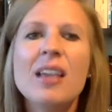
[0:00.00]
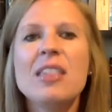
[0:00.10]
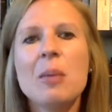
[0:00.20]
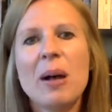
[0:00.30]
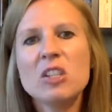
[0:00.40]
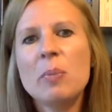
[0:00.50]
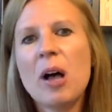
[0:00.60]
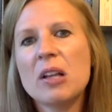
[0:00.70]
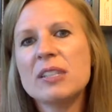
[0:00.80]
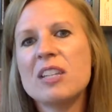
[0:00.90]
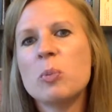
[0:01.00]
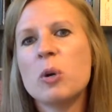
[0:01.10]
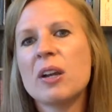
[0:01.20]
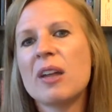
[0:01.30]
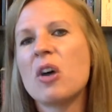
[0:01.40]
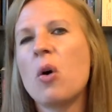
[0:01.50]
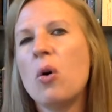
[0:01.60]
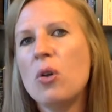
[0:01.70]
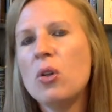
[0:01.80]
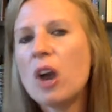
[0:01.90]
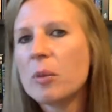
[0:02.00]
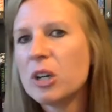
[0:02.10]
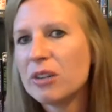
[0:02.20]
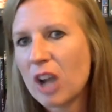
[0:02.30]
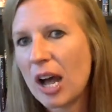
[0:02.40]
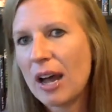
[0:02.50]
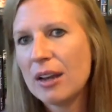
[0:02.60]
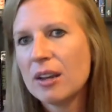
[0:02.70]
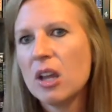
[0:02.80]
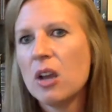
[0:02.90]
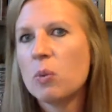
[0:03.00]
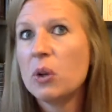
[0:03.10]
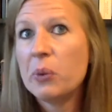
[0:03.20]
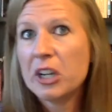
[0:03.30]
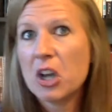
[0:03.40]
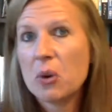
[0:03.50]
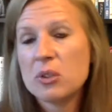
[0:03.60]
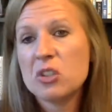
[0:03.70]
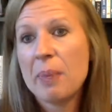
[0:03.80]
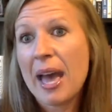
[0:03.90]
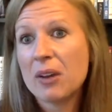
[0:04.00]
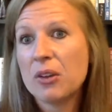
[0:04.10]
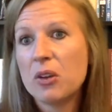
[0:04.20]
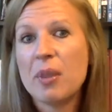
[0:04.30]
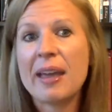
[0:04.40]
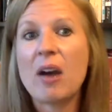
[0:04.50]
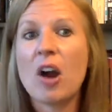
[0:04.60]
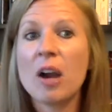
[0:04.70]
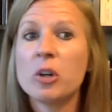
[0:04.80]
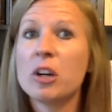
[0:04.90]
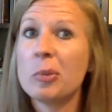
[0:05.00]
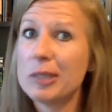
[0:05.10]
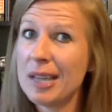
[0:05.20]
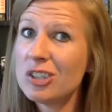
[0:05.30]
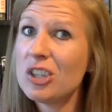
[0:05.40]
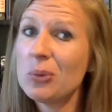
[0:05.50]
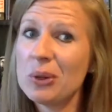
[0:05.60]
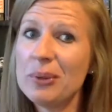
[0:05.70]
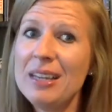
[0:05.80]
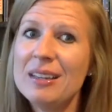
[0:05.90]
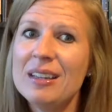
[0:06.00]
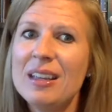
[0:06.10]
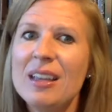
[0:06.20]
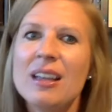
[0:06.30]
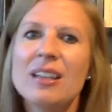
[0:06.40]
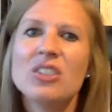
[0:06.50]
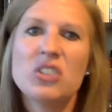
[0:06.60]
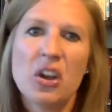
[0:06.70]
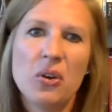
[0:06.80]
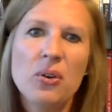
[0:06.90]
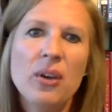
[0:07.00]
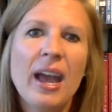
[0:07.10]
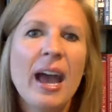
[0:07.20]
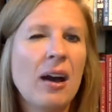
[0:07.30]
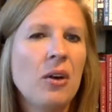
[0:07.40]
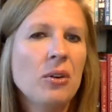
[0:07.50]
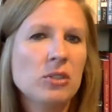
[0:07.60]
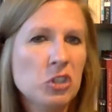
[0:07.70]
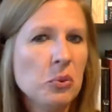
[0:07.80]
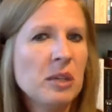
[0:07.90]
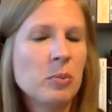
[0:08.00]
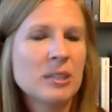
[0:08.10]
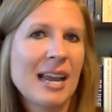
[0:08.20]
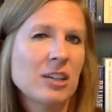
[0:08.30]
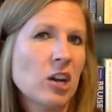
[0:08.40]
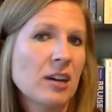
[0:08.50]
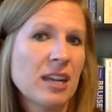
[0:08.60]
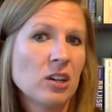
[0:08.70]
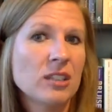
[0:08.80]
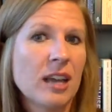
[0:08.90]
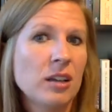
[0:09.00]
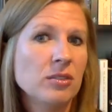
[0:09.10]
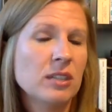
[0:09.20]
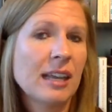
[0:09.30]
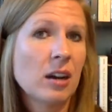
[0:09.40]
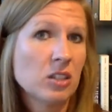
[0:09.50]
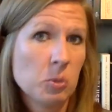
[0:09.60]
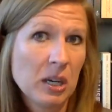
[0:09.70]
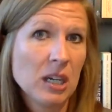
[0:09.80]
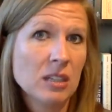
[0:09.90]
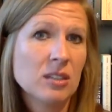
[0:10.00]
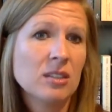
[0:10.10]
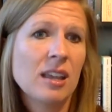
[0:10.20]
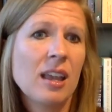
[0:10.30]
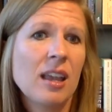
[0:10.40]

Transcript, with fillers: The Apostle Paul said to put on the whole armor of God. We wouldn't go into battle without armor or protection, would we? So, how do we protect our inner selves and our spirits?